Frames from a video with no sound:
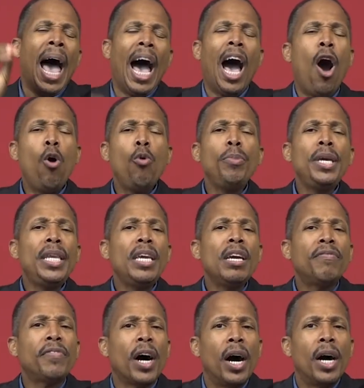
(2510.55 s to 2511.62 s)
How many
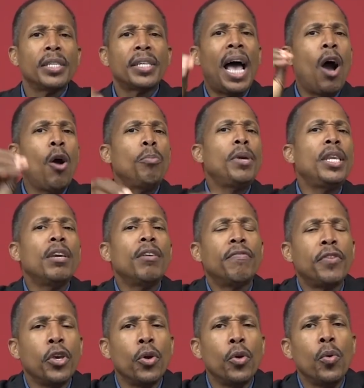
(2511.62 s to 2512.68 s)
of us, how many
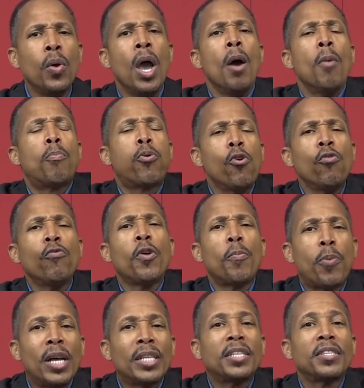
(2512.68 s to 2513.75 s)
of you proved the
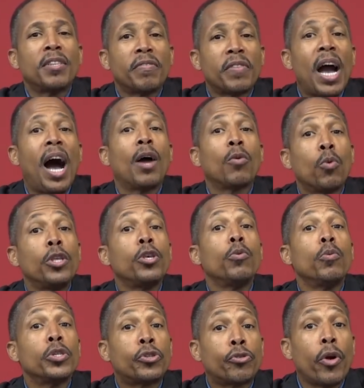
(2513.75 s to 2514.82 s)
presence of God when you
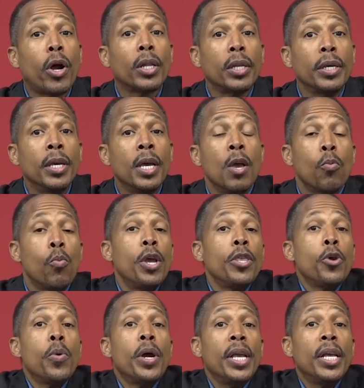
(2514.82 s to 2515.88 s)
were struggling, when
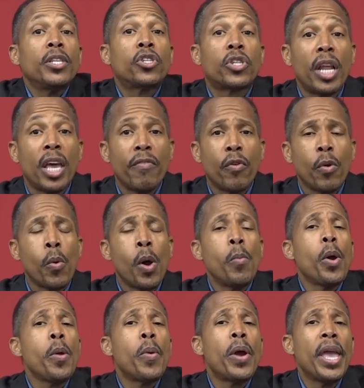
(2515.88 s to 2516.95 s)
you were in slavery, when
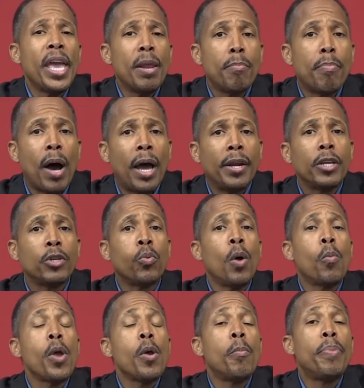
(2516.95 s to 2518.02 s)
we were in bondage,
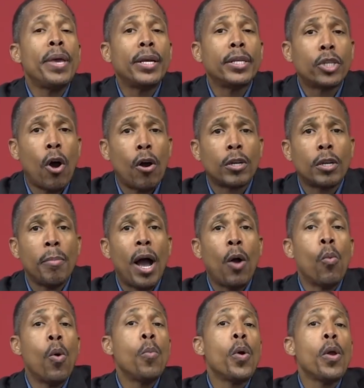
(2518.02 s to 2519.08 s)
when we were being talked
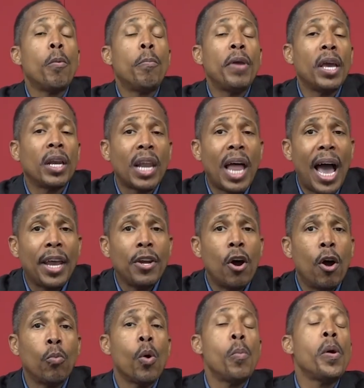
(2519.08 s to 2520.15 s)
about, when we were being lied
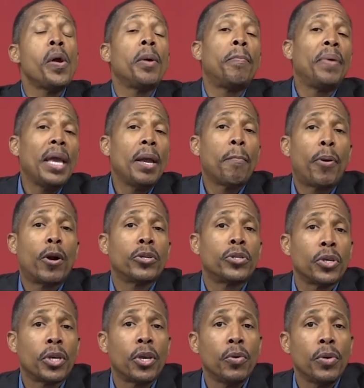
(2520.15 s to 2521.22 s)
on, when we were being
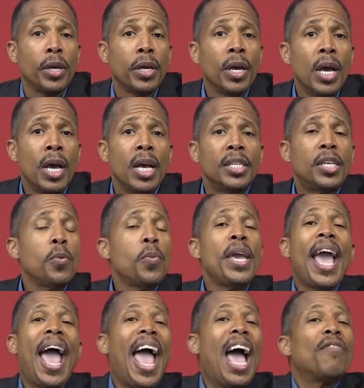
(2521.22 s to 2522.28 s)
persecuted? See,
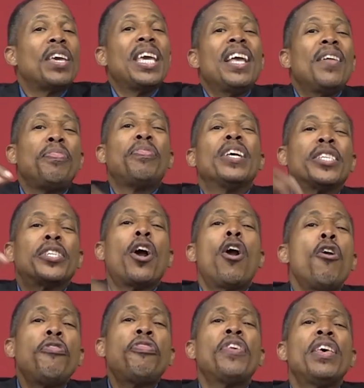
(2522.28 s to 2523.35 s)
we have in this
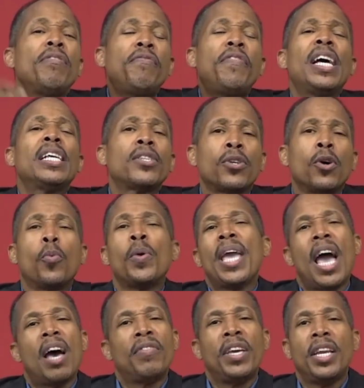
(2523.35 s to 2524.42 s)
earthen vessel, we
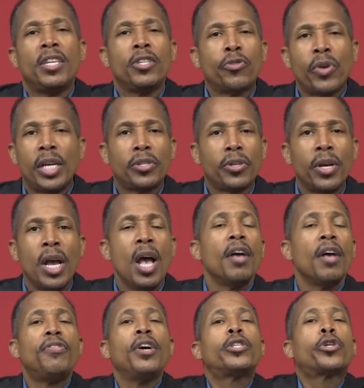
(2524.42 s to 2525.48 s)
have hidden treasure.
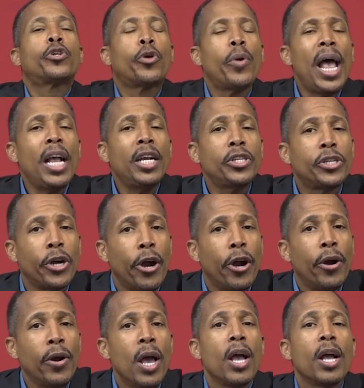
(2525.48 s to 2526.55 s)
The
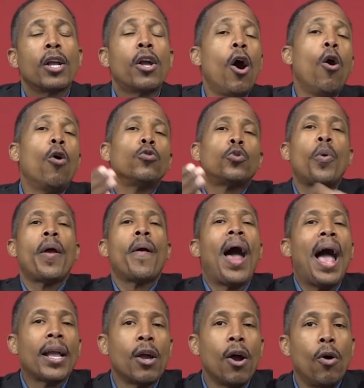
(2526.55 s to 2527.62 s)
treasure goes where
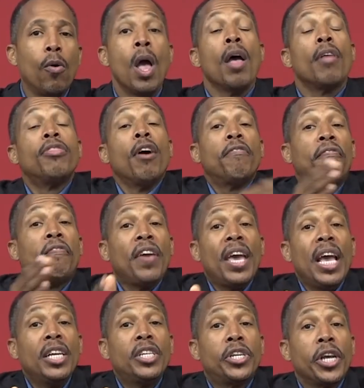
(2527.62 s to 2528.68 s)
I go. The
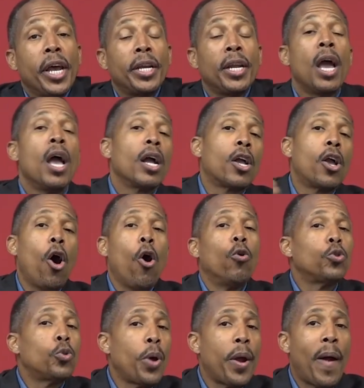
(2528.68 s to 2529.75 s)
vision
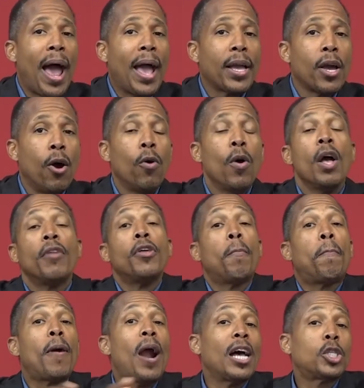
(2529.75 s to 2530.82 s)
goes where I go. The
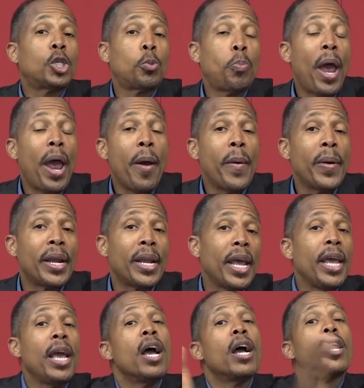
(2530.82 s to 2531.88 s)

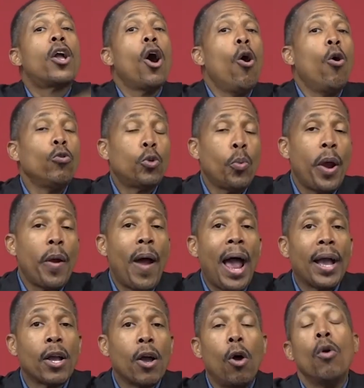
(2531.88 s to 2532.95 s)
prosperity goes where
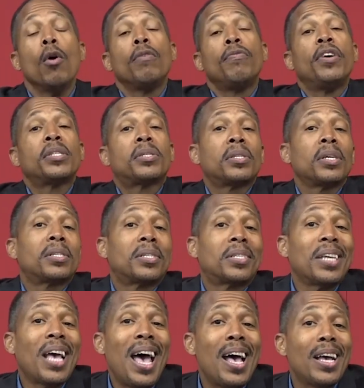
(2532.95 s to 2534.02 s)
I go. The
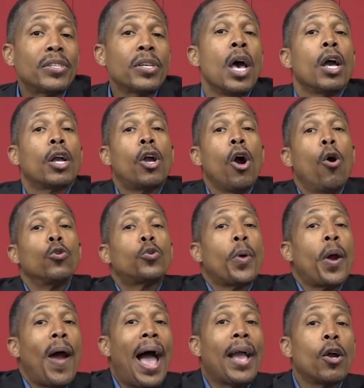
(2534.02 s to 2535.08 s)
success goes
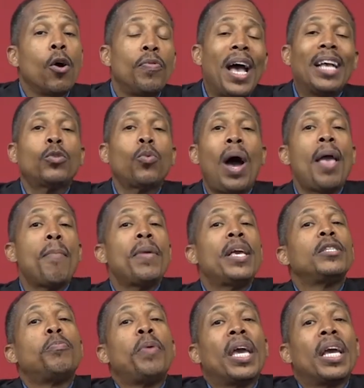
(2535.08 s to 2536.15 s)
where I go. That's why it
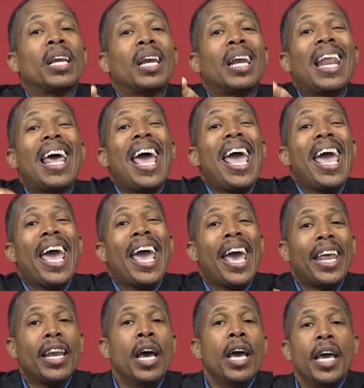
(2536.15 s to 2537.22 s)
means being
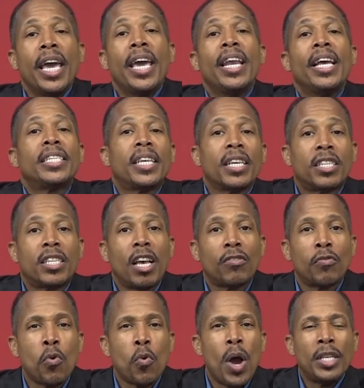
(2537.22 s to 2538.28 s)
led in a
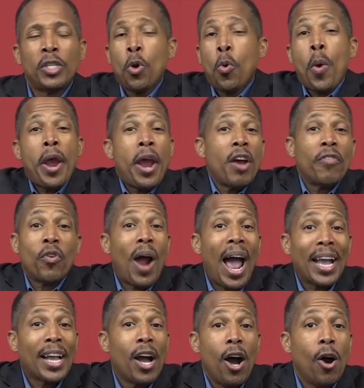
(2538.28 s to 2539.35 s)
successful way. So wherever
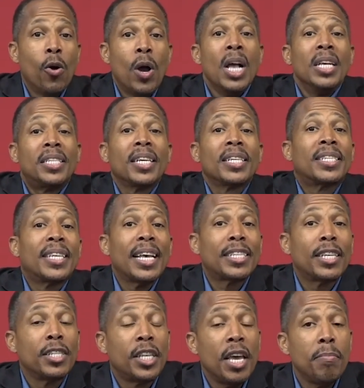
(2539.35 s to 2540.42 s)
I go,
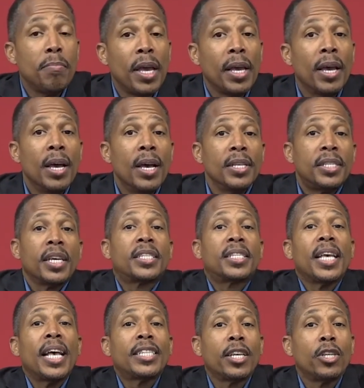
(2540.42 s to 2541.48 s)
success is in me.
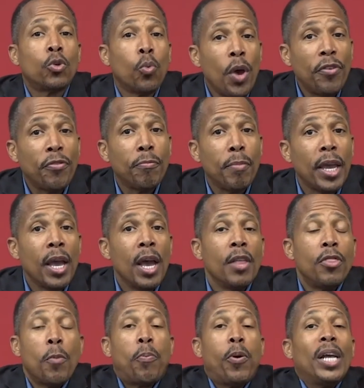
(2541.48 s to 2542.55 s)
Success is with me.
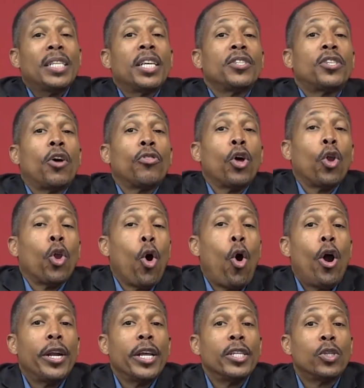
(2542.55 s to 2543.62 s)
The presence of the
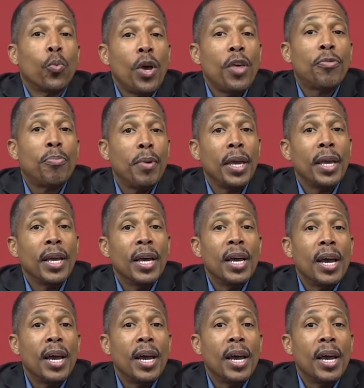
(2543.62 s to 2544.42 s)
Lord is with me.